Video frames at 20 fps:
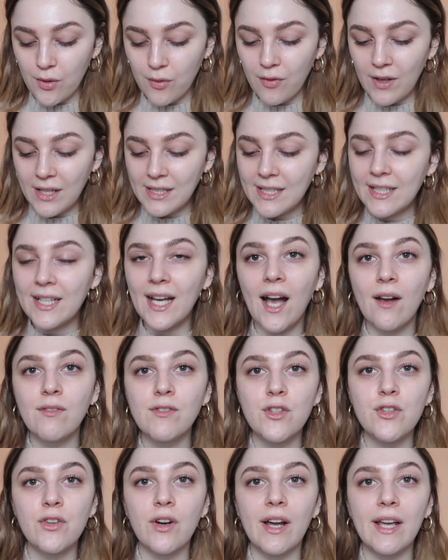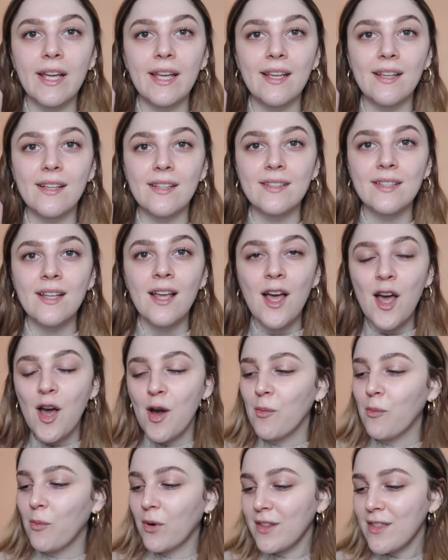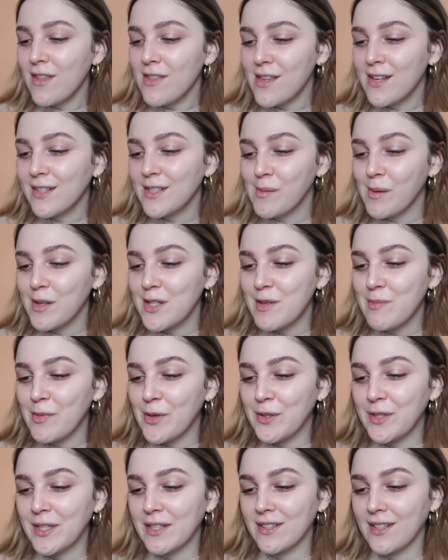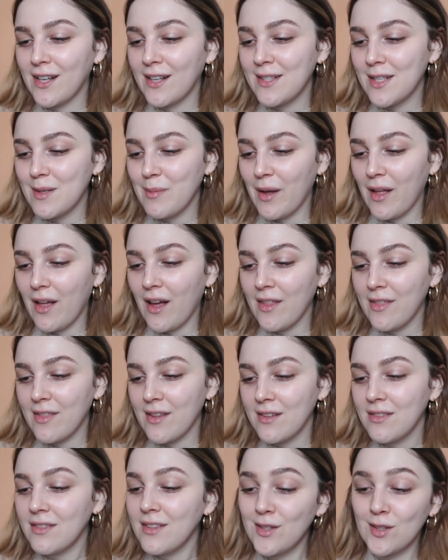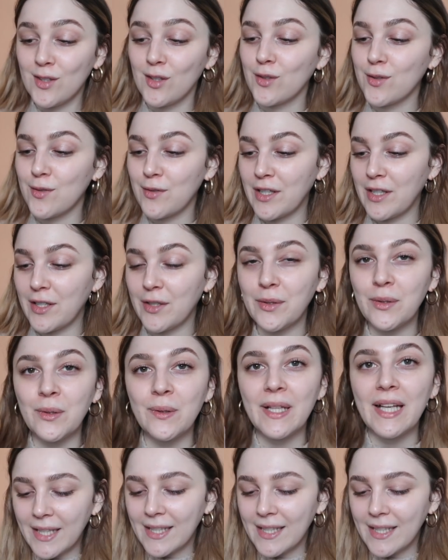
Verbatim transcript: the first thing I have to try is one of the things I'm actually most excited about. I think this looks really cool.